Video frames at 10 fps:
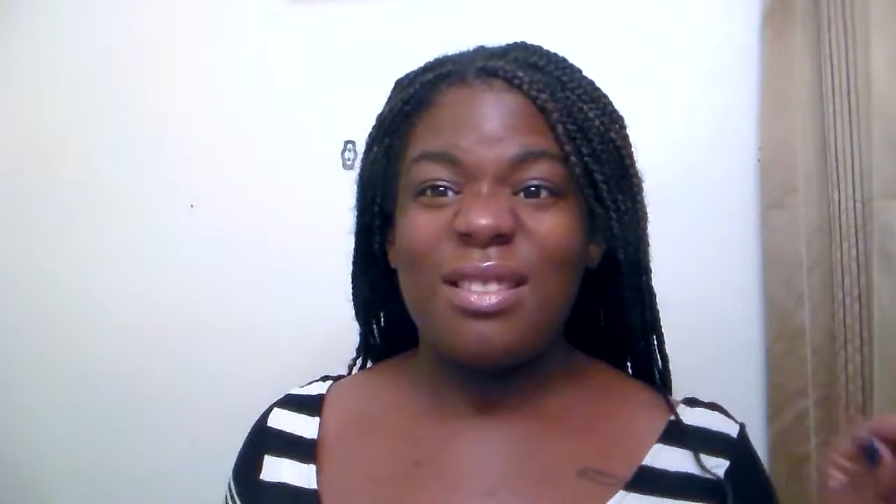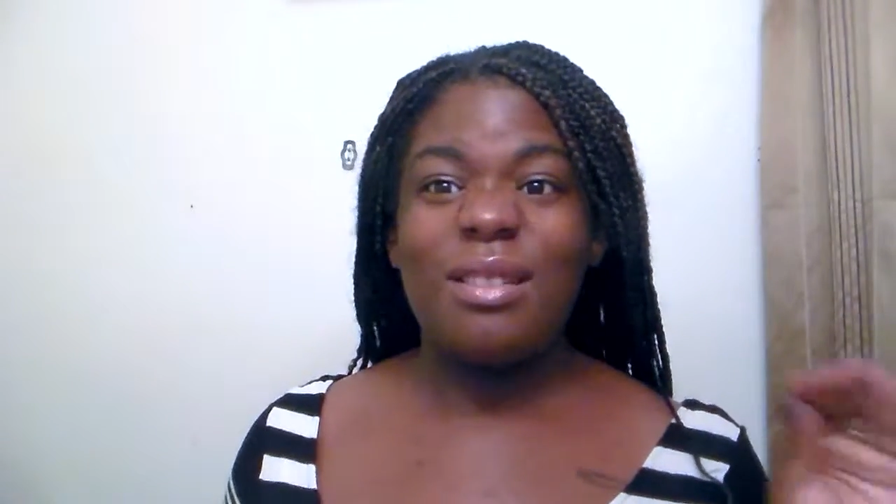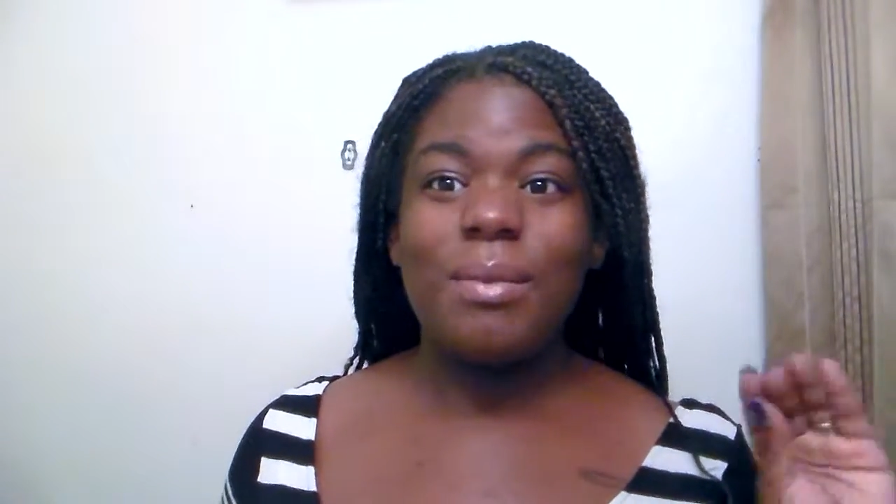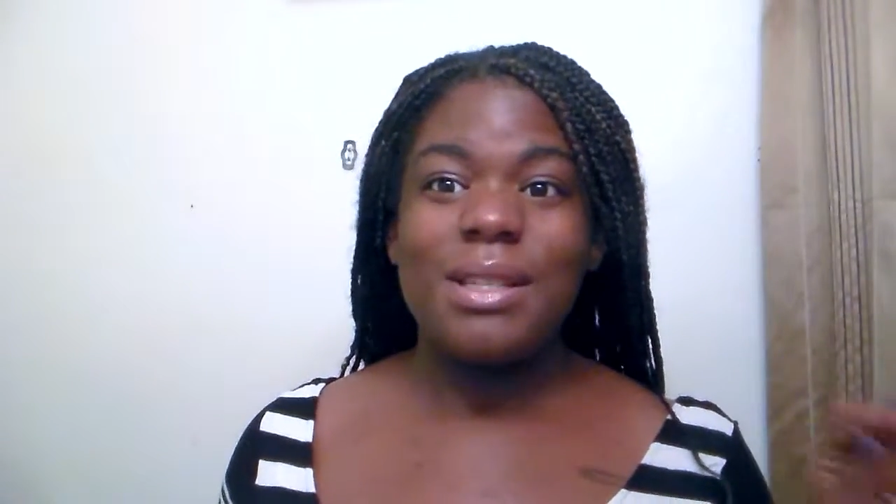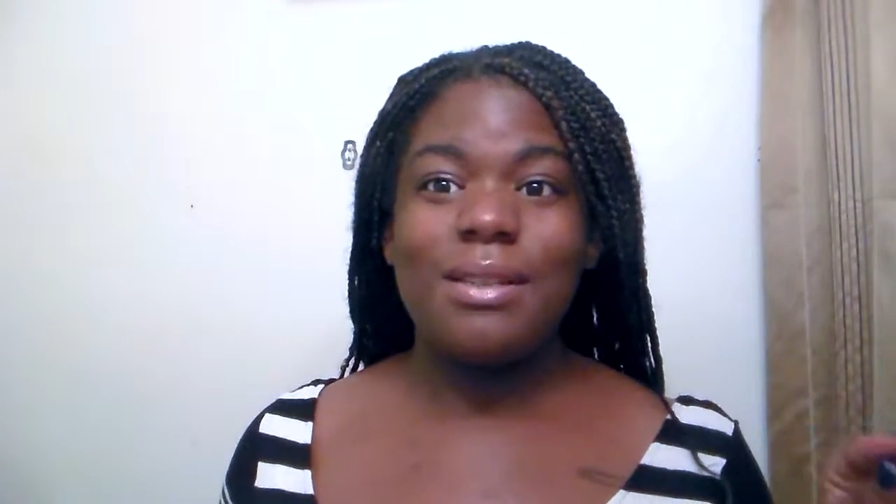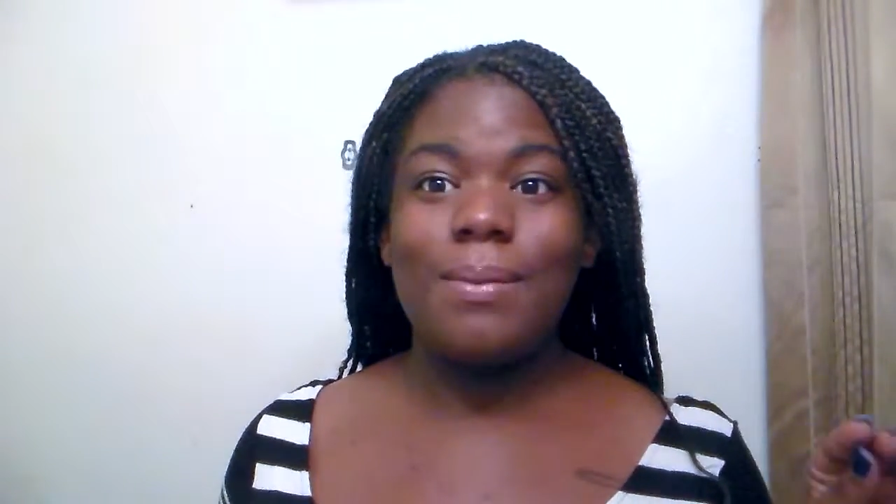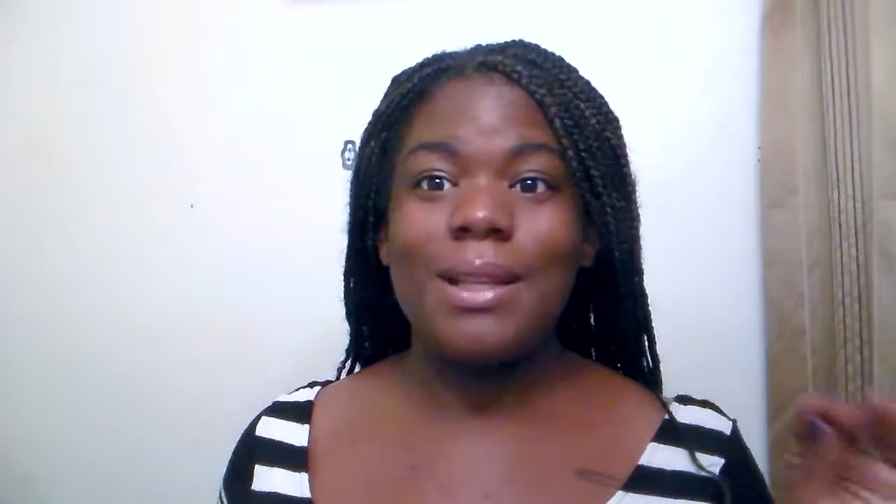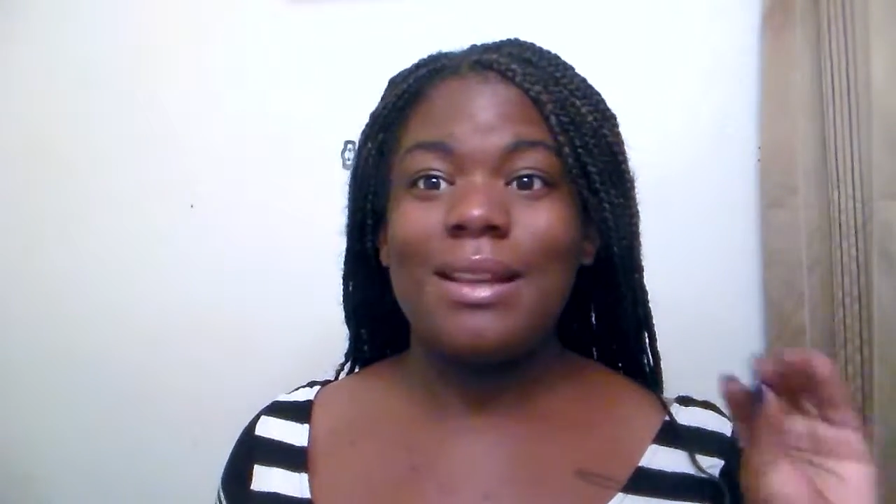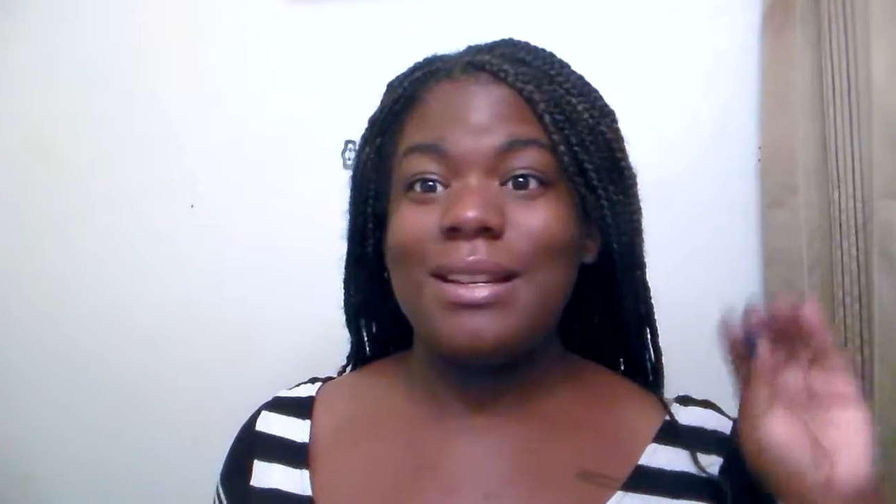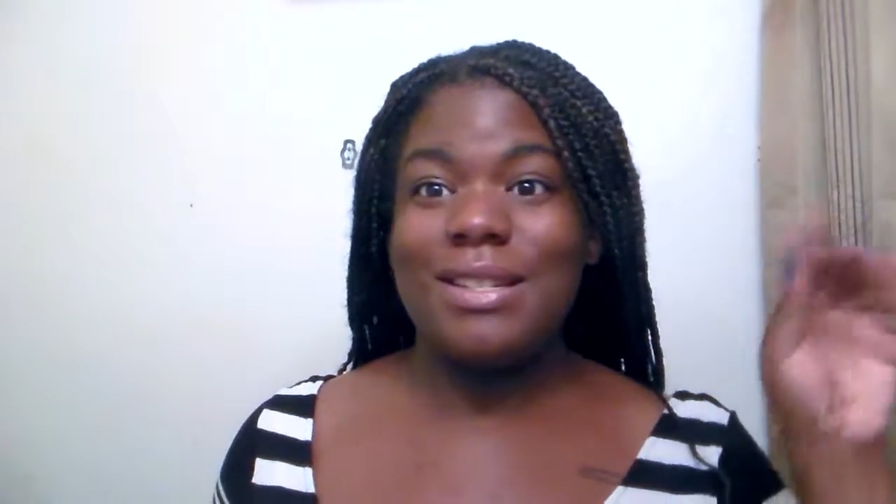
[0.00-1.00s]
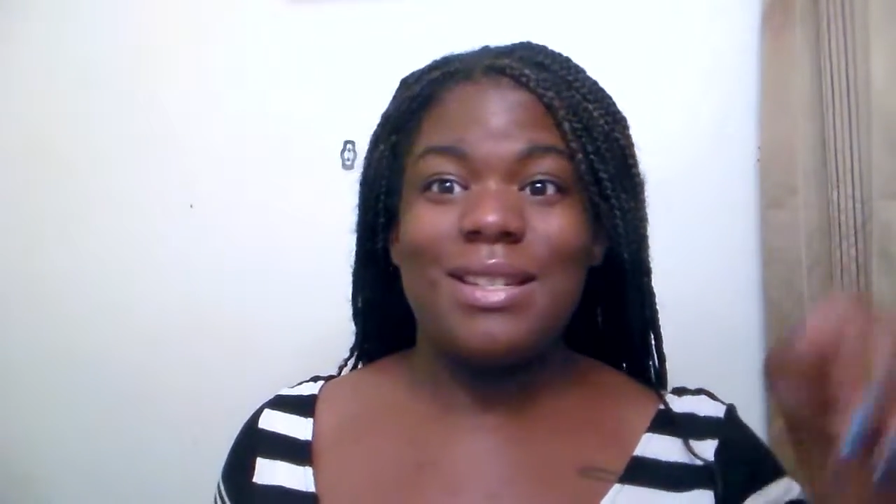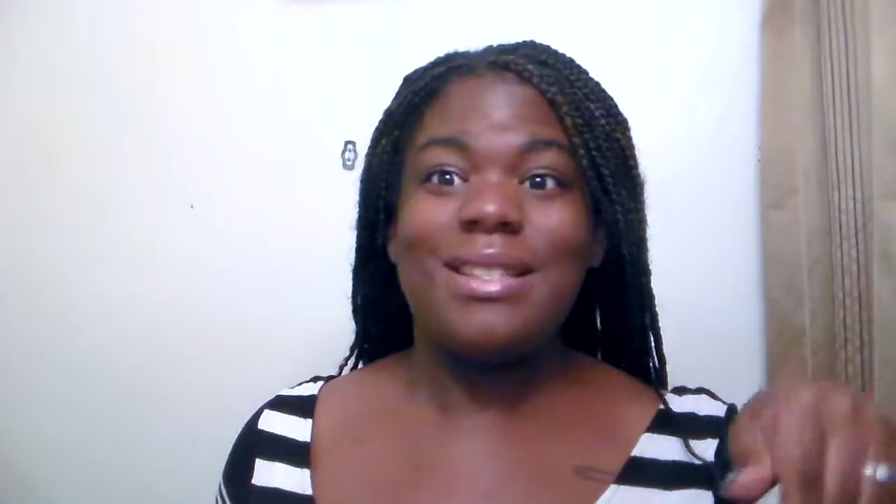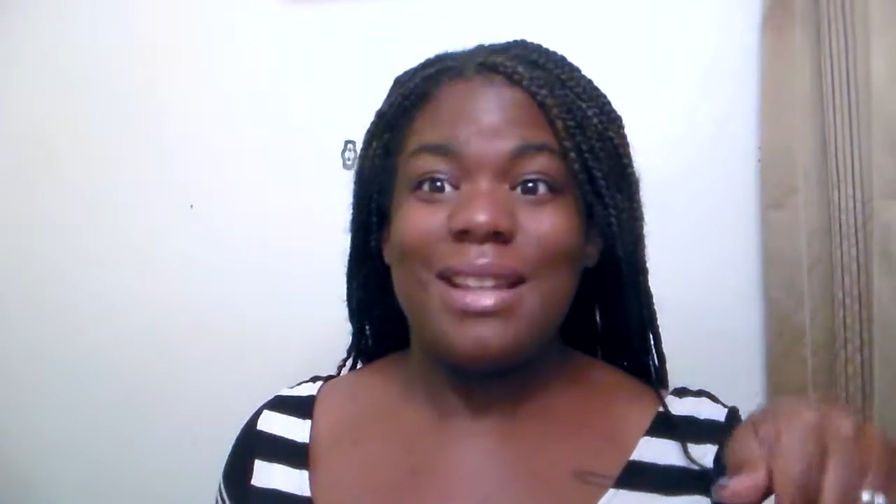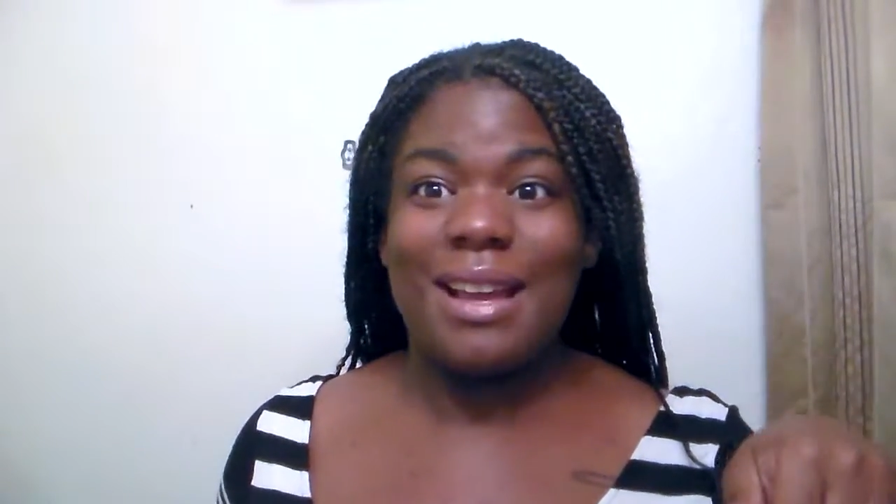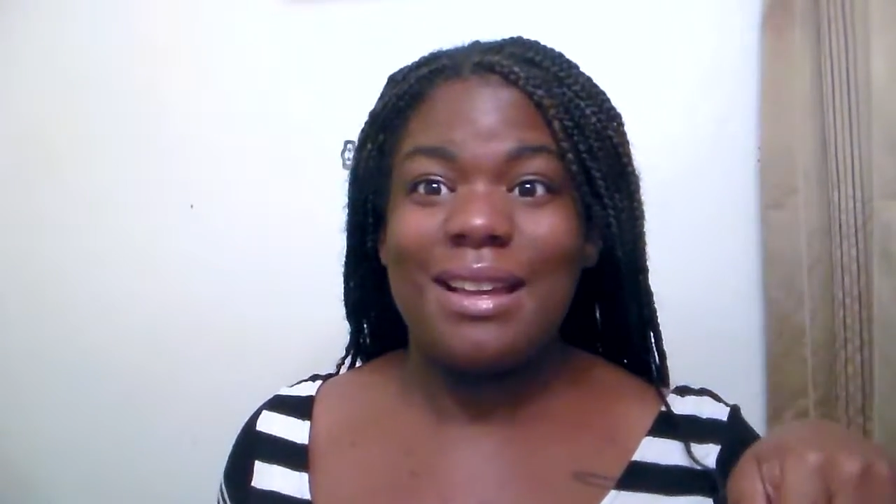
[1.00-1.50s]
nothing on my stomach like I just
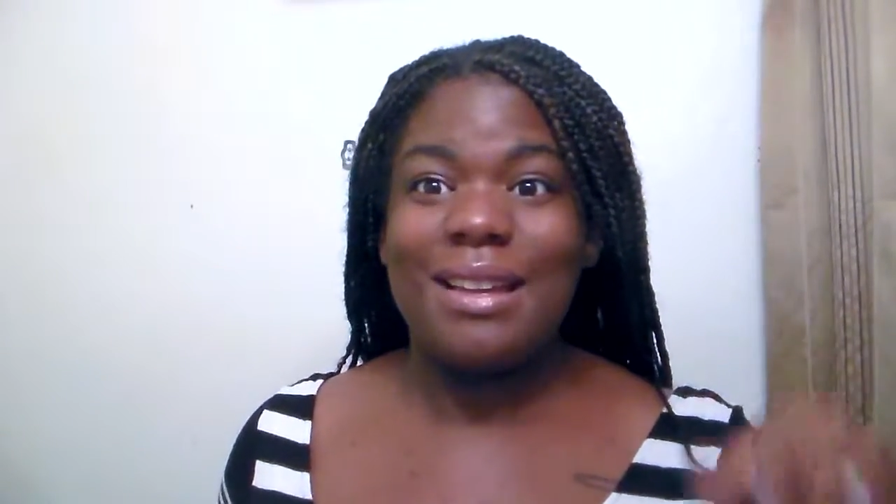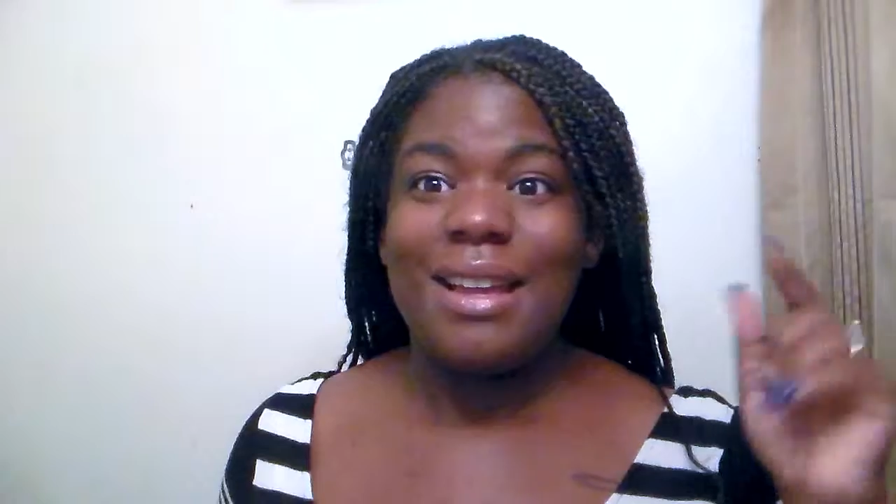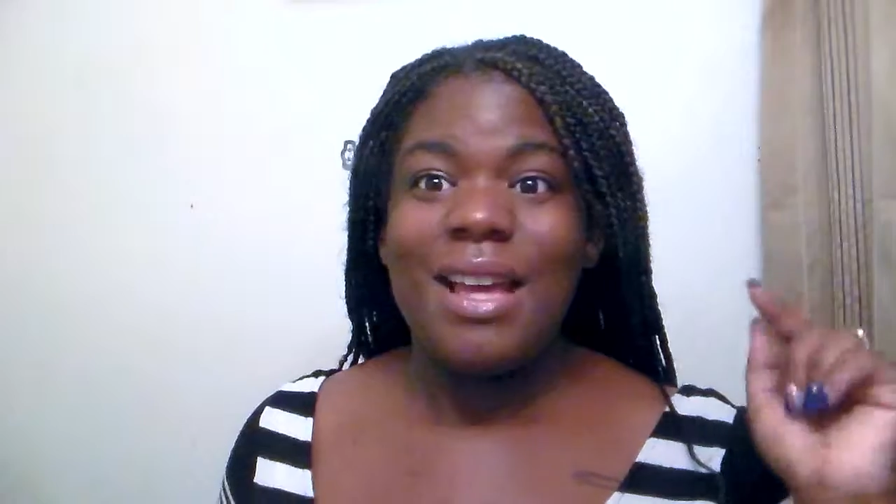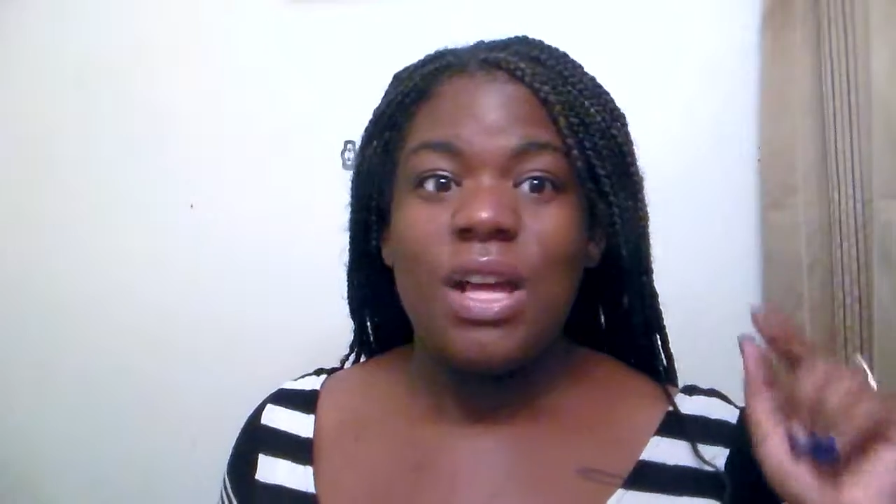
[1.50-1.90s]
did today.